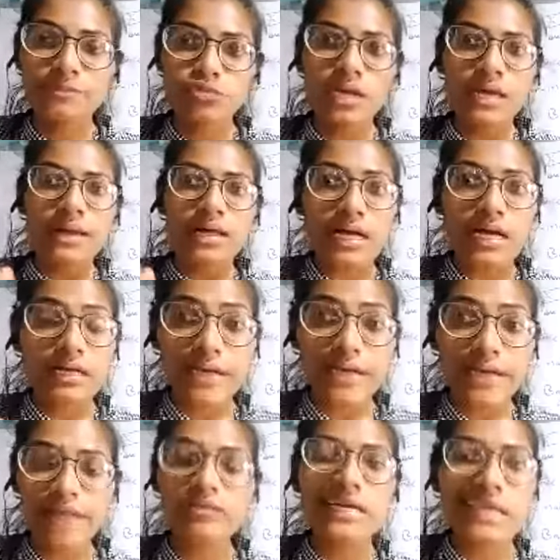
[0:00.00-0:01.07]
have a
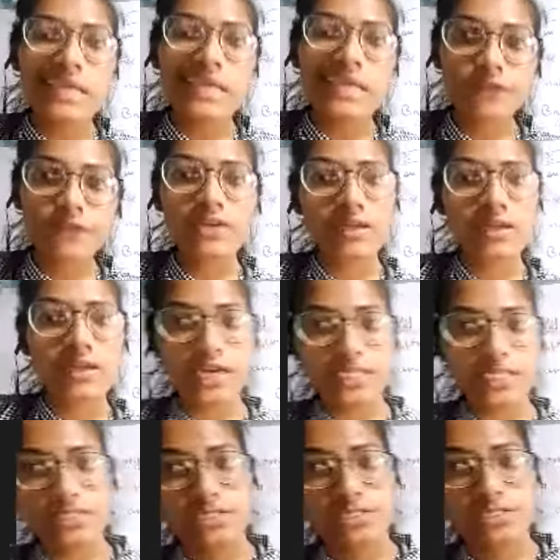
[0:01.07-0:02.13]
relief in our
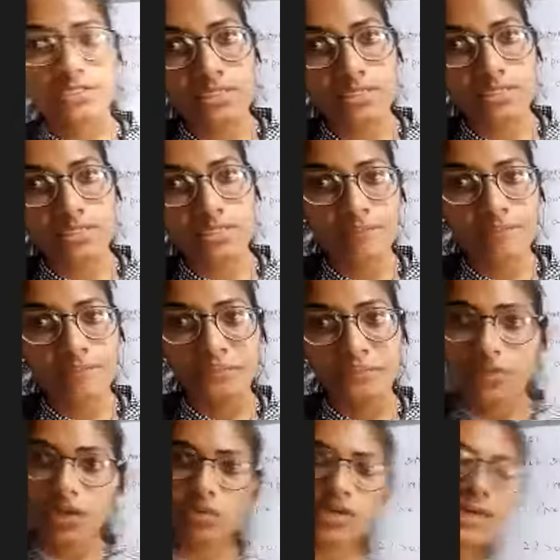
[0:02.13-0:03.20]
digestive system.
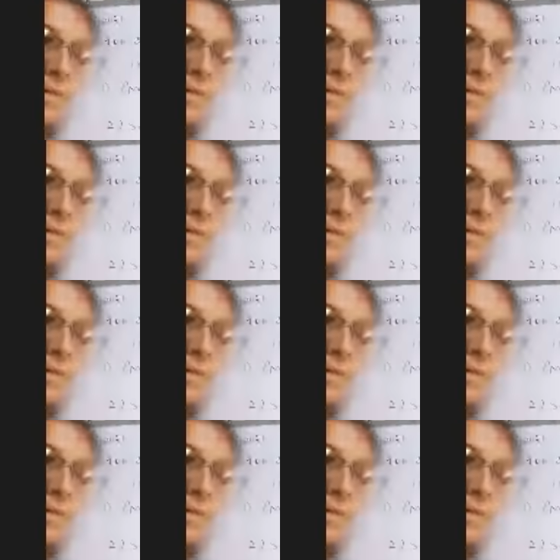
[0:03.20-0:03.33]
Okay,